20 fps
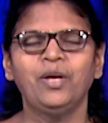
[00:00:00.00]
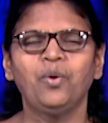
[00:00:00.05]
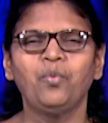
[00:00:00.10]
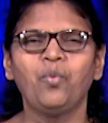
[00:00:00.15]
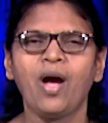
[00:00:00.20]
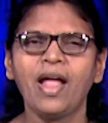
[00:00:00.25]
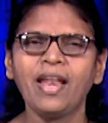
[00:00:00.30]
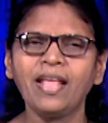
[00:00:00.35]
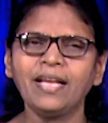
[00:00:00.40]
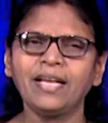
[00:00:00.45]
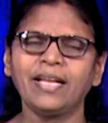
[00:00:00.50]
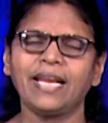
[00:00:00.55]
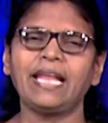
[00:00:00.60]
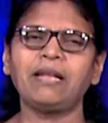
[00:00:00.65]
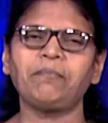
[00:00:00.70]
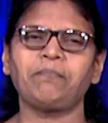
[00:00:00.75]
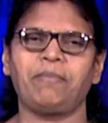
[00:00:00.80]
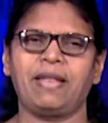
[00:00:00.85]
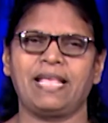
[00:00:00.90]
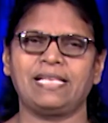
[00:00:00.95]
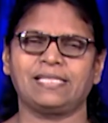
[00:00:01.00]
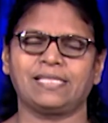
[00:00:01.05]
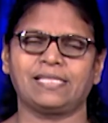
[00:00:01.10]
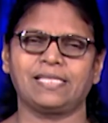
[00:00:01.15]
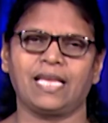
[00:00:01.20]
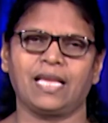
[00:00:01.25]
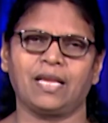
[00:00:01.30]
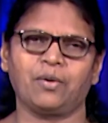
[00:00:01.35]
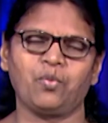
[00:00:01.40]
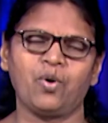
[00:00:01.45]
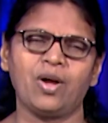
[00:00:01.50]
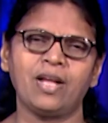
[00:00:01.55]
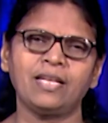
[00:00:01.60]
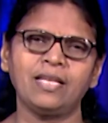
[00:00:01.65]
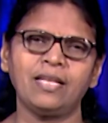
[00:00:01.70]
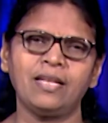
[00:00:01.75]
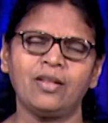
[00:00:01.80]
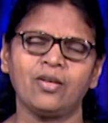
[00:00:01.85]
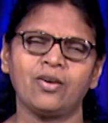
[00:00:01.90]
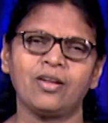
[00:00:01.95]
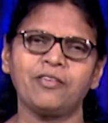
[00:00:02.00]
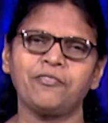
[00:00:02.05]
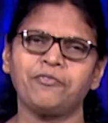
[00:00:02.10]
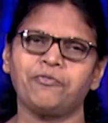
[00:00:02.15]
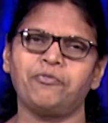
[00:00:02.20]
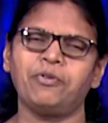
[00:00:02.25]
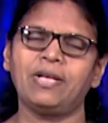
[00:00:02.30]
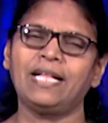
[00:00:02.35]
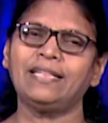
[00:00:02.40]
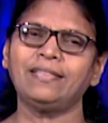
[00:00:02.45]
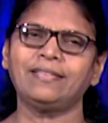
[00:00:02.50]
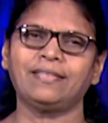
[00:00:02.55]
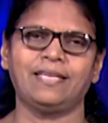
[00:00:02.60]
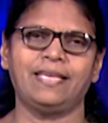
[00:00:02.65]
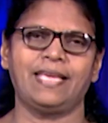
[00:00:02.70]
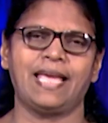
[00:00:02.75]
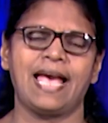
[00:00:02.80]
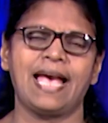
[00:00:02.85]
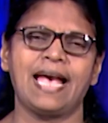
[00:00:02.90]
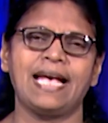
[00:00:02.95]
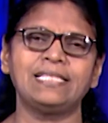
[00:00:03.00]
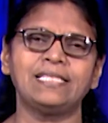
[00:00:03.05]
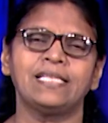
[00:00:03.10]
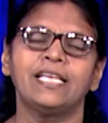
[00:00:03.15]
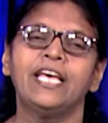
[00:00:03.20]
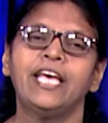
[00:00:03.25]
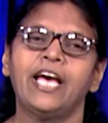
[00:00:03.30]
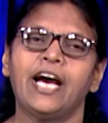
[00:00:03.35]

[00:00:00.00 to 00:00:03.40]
What a great blessing. What a lot of wealth he has